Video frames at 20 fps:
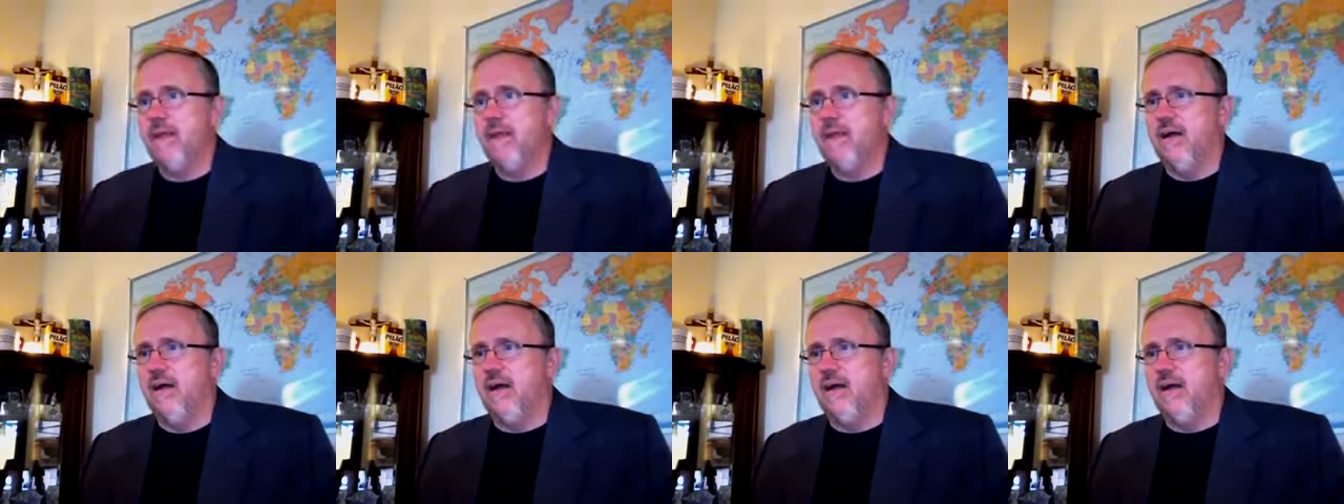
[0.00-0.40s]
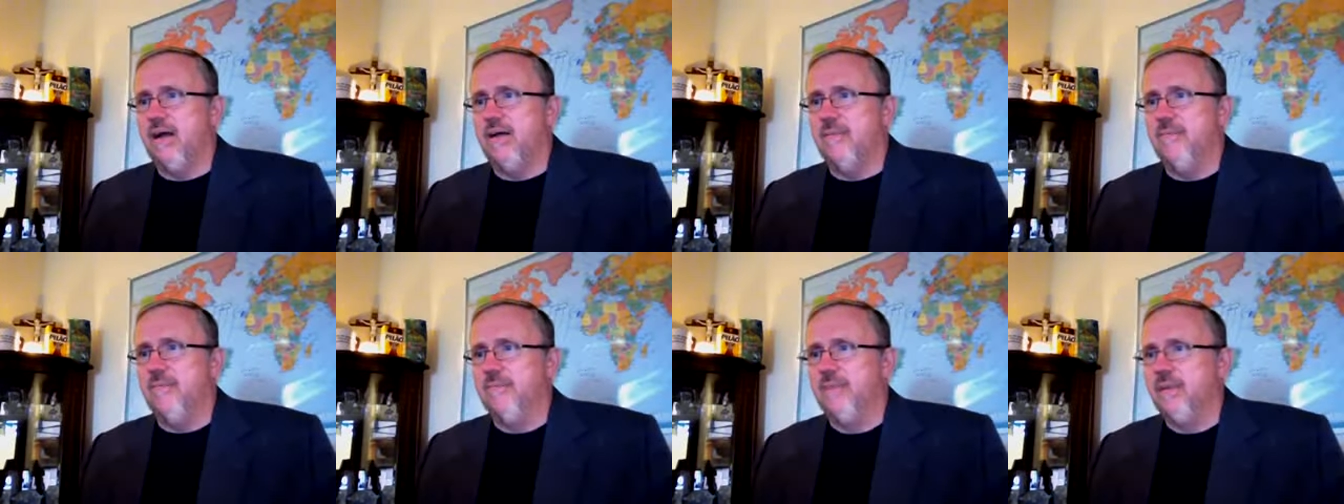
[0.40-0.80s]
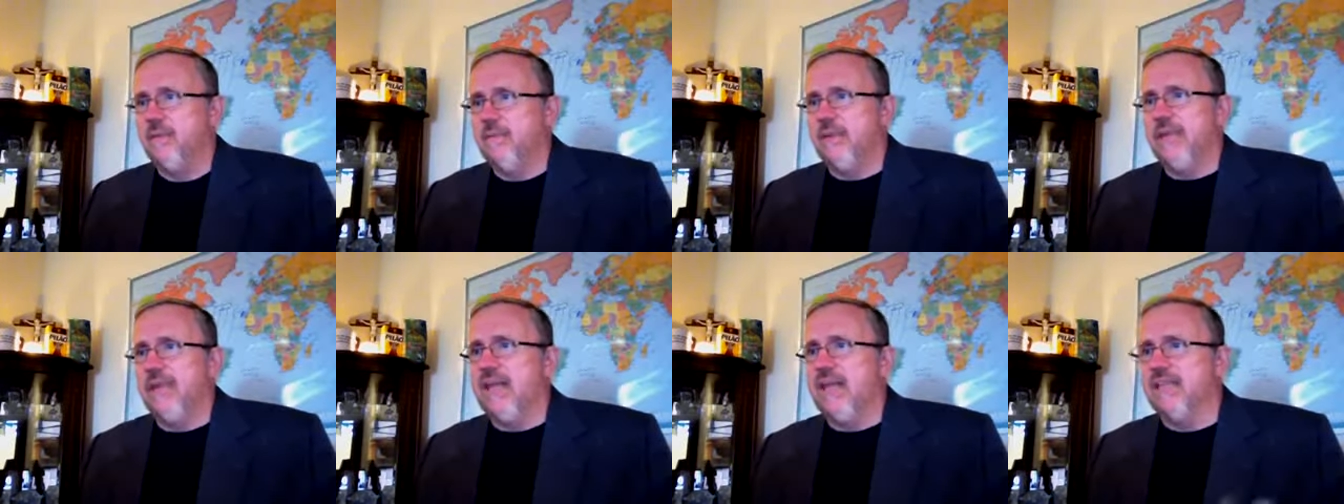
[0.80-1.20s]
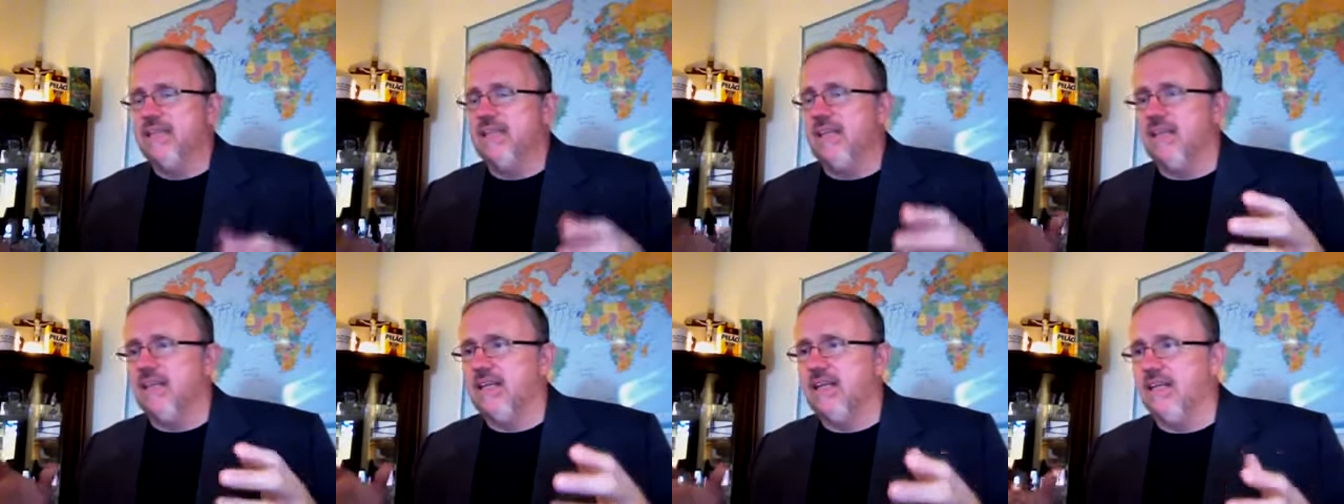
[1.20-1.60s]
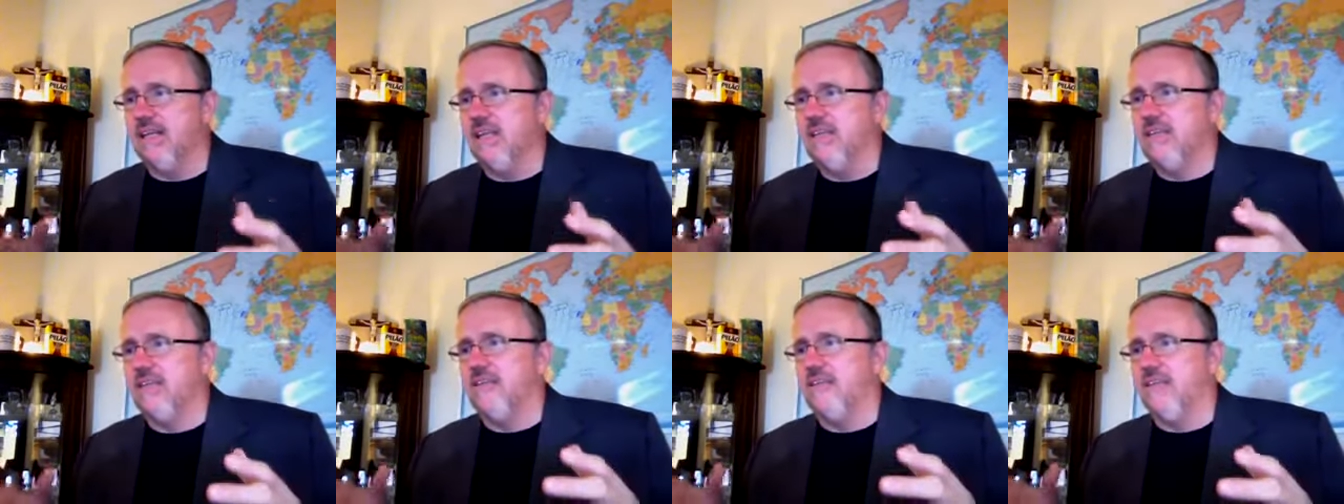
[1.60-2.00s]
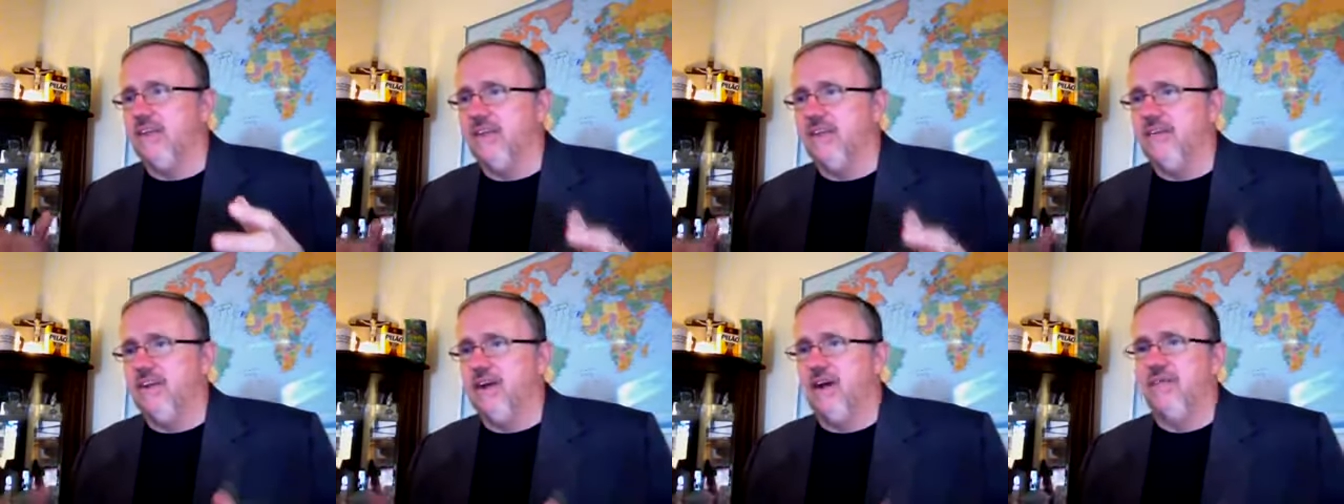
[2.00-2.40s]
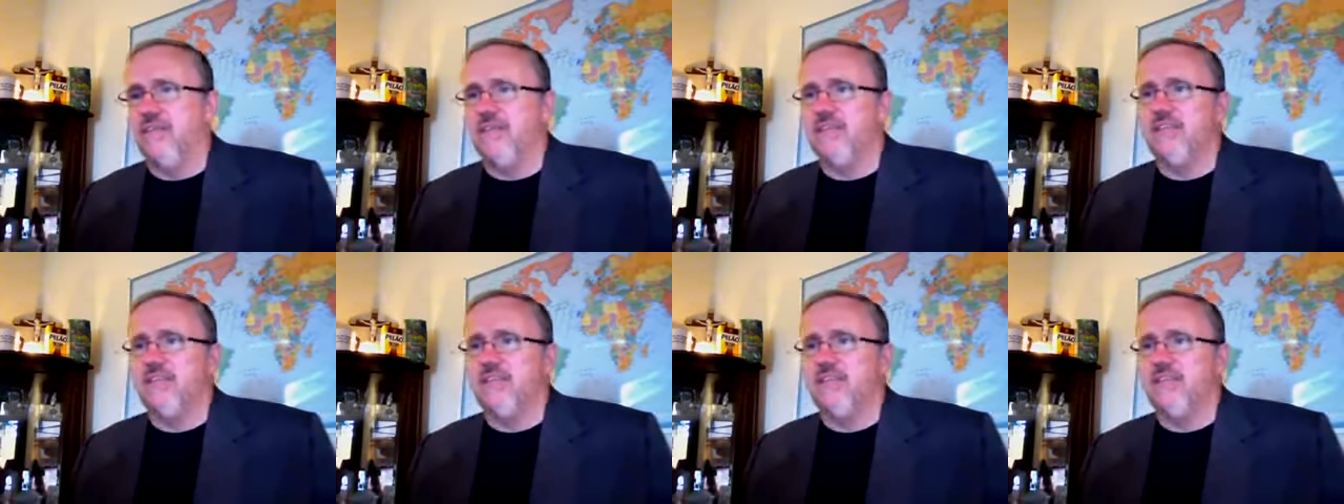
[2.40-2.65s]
Um, but he has another condition for leaving office,